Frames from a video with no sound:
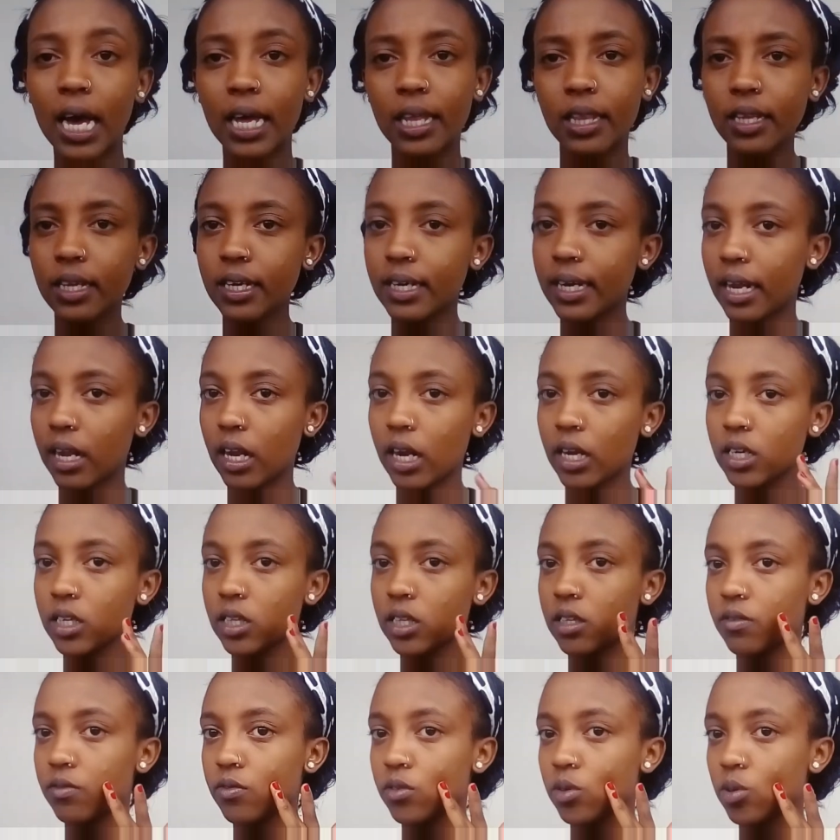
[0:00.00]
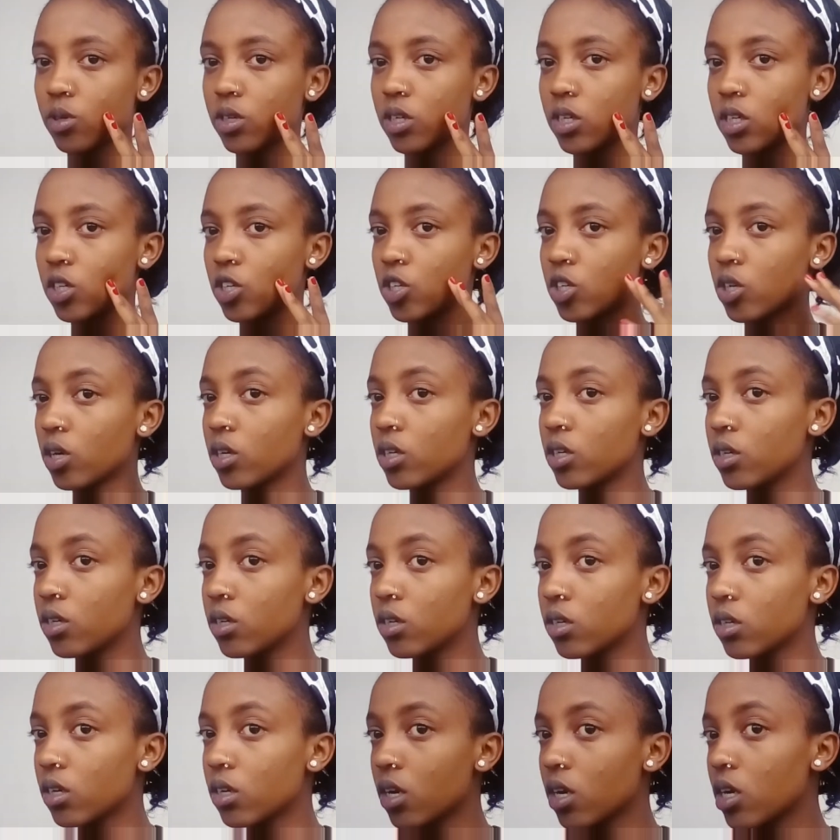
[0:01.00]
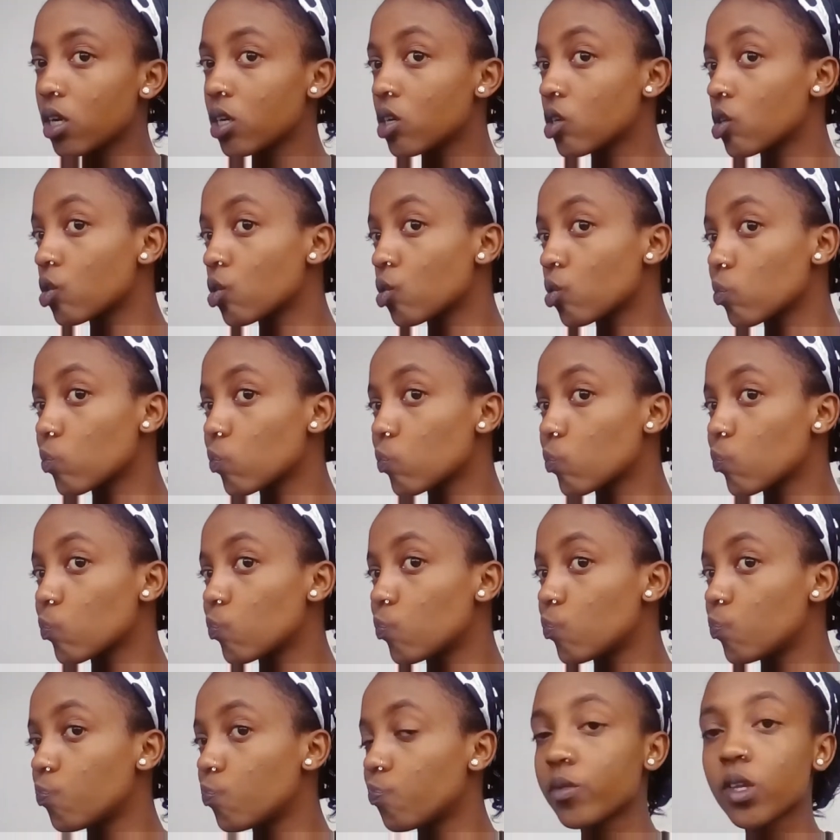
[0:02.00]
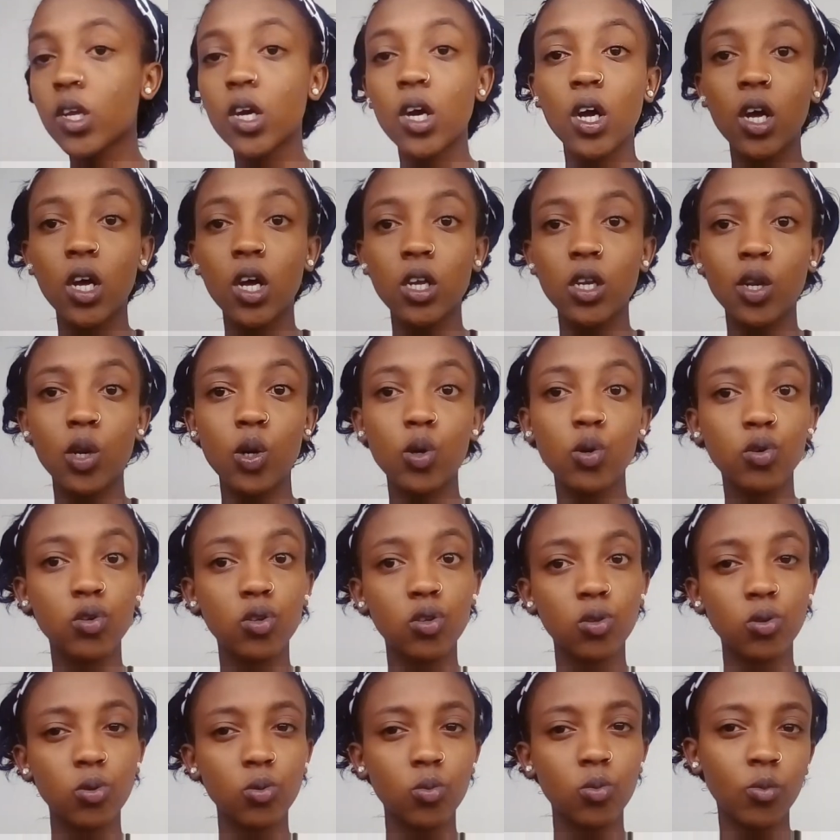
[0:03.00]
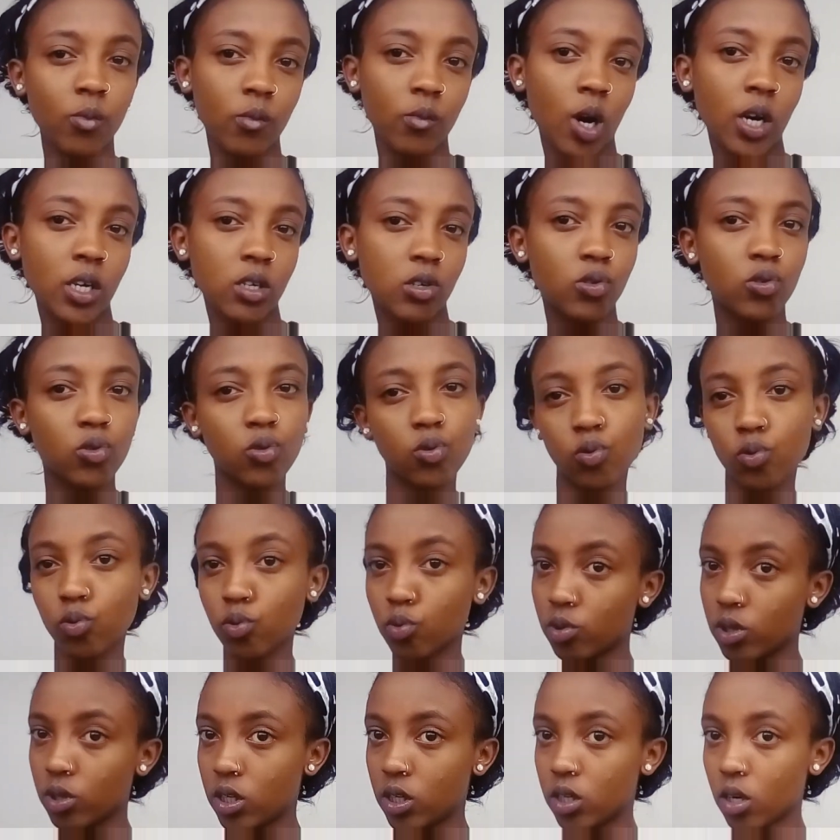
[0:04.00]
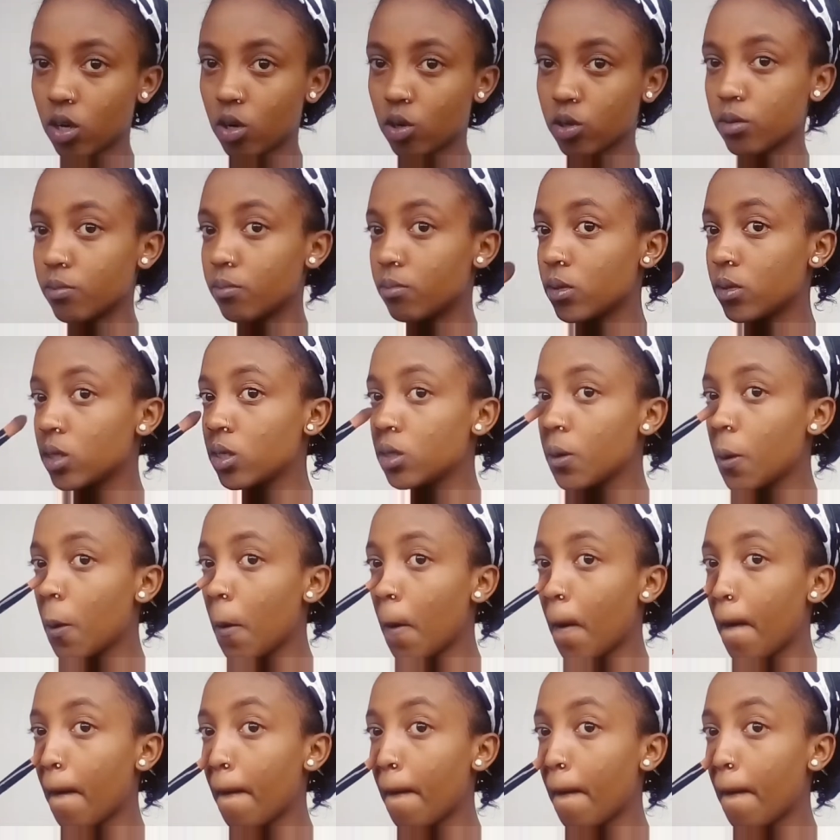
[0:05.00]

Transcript: I think I like the foundation. It, it looks quite good on me.